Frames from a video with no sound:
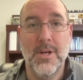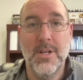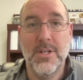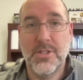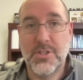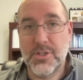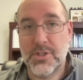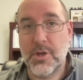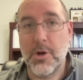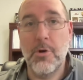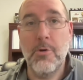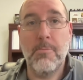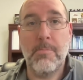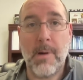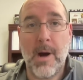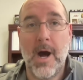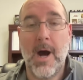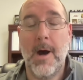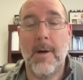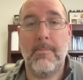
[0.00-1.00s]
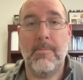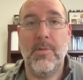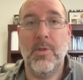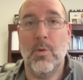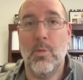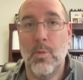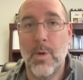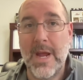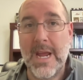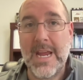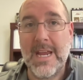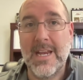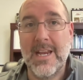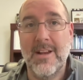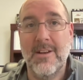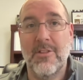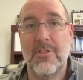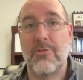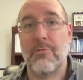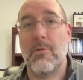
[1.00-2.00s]
scoop up the wheat
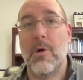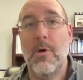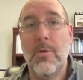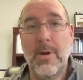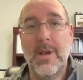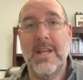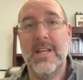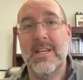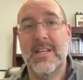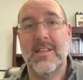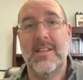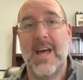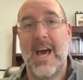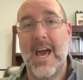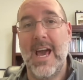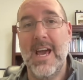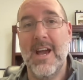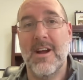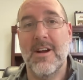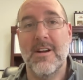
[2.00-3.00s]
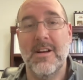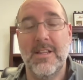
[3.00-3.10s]
and throw it into the air.